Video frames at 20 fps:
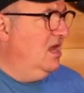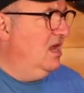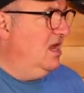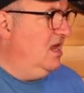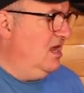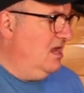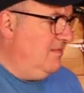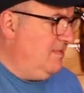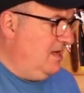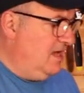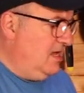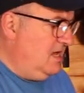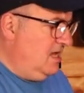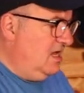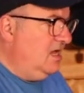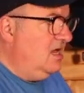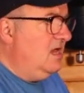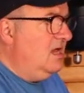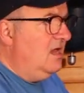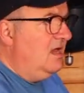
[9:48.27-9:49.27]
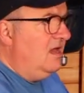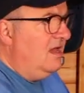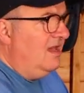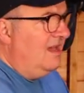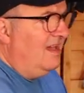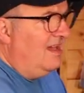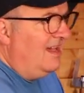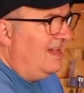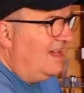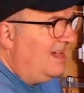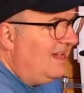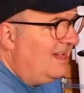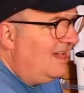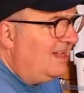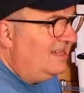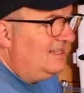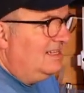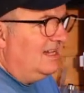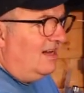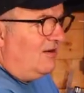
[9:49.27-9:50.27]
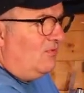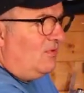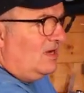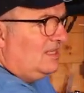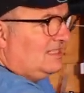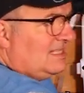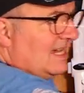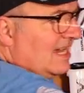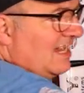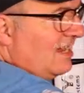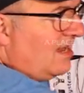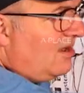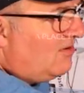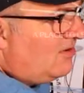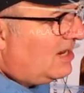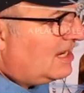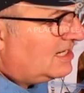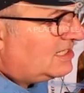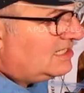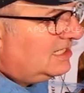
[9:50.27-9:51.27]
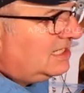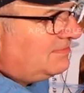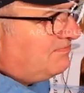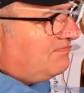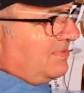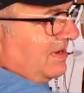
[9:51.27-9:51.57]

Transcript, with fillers: Um, oh, one day I will actually